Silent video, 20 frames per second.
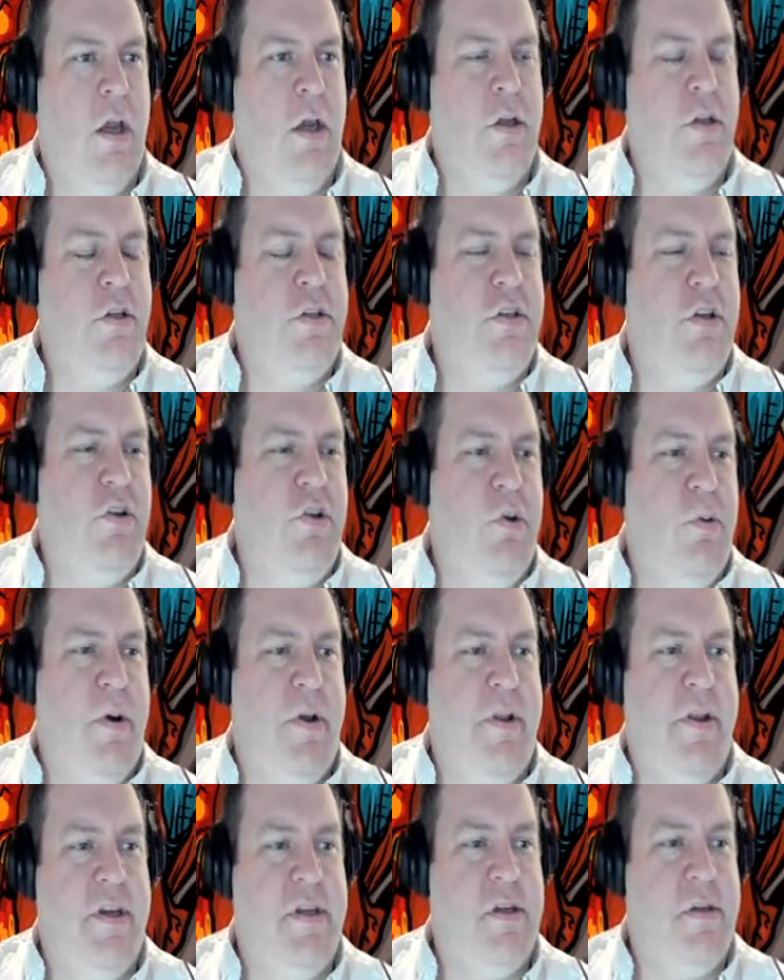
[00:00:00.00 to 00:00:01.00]
So do you want
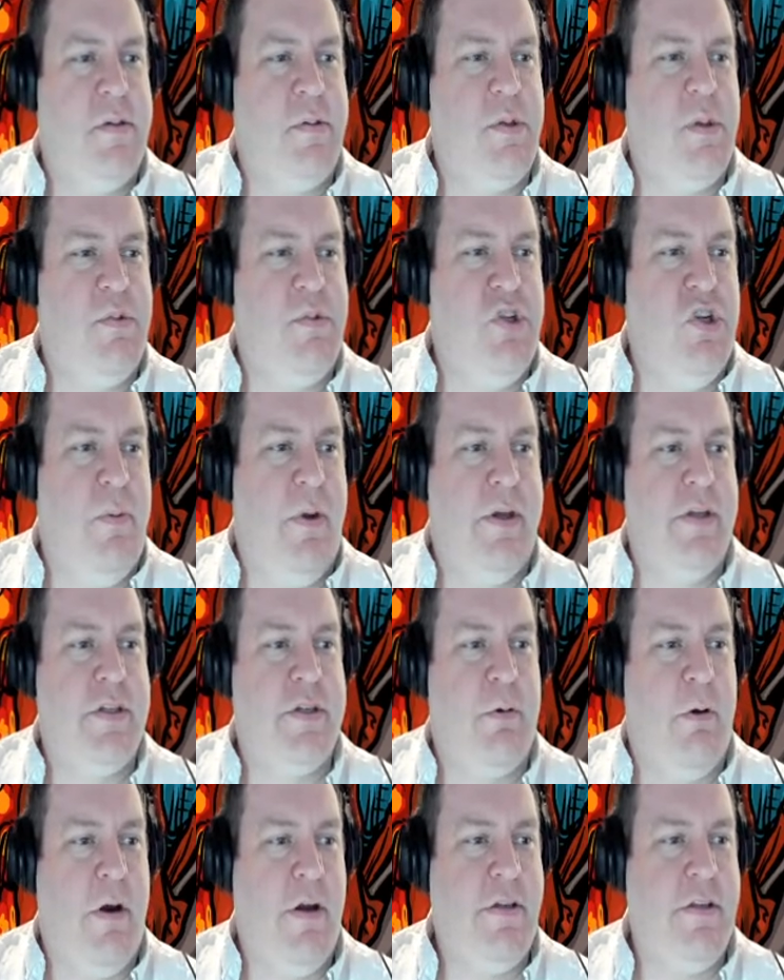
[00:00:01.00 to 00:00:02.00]
like some two man
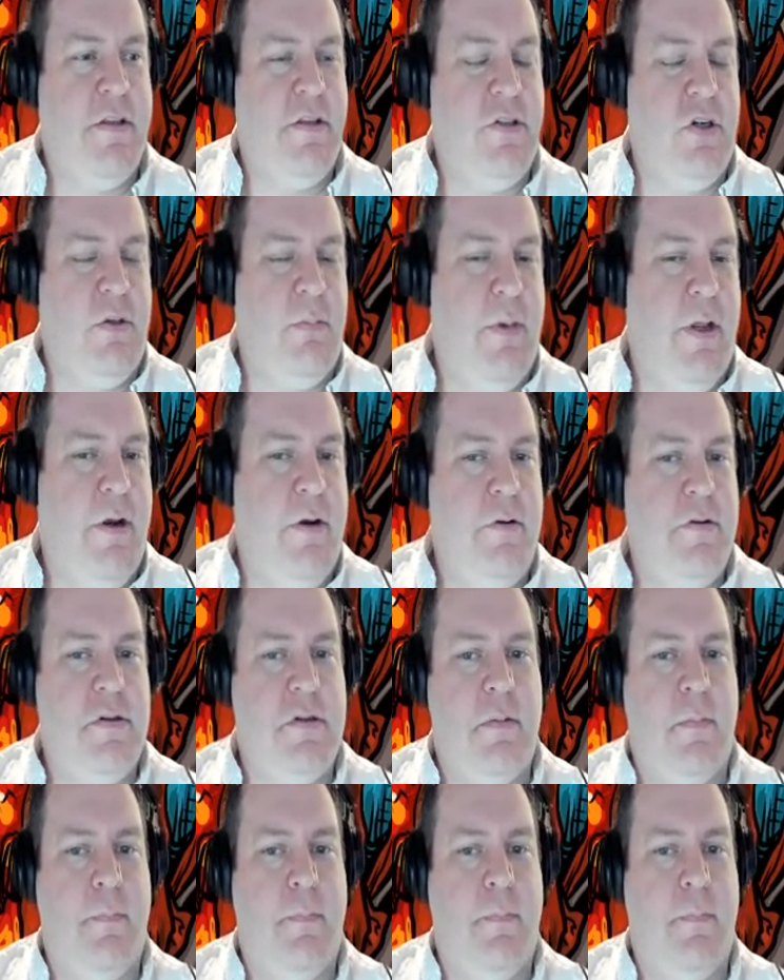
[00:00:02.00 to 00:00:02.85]
squads of the Terminators?